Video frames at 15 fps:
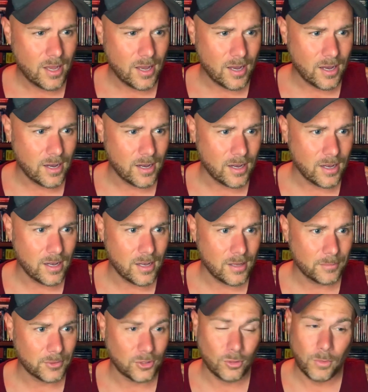
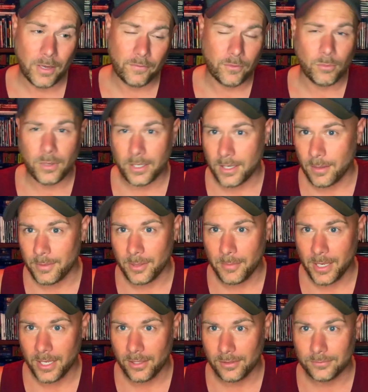Um, still waiting for one to come in the
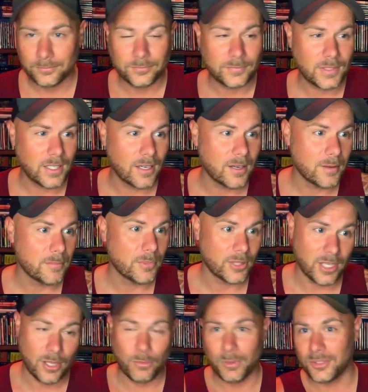mail, um, but
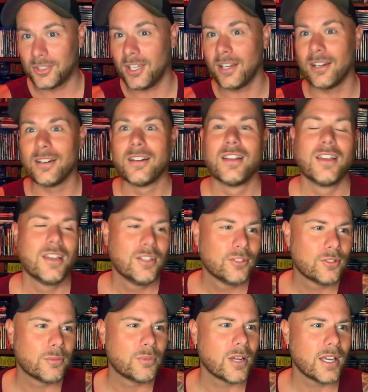the other one's here. So
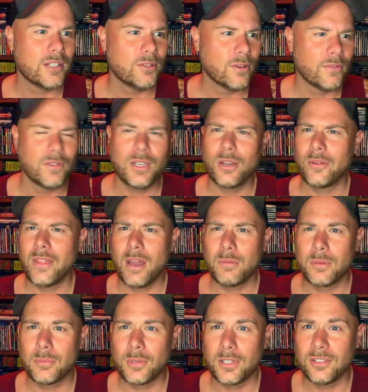we'll probably do a video of that
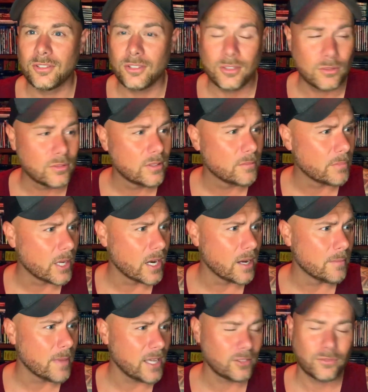one pretty soon. But
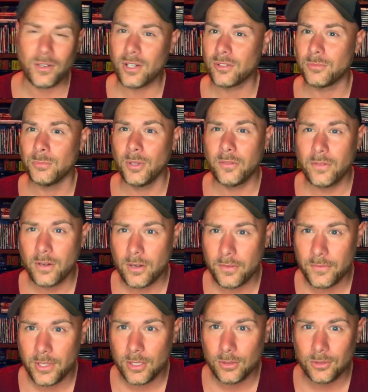um, as far as movie
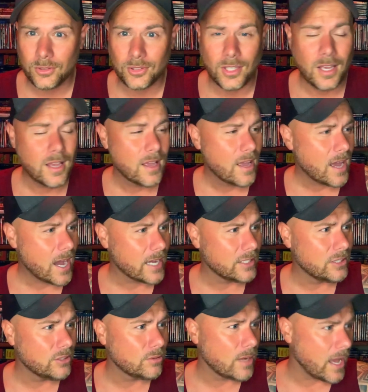reviews, I
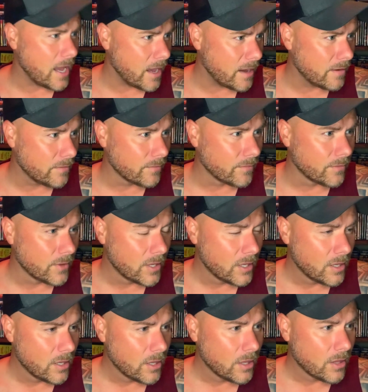do have
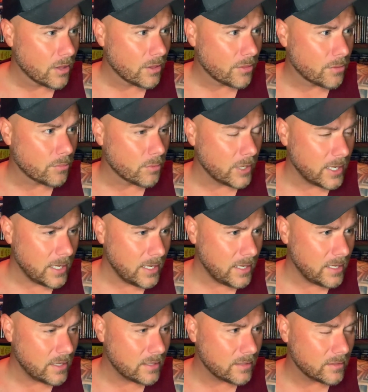three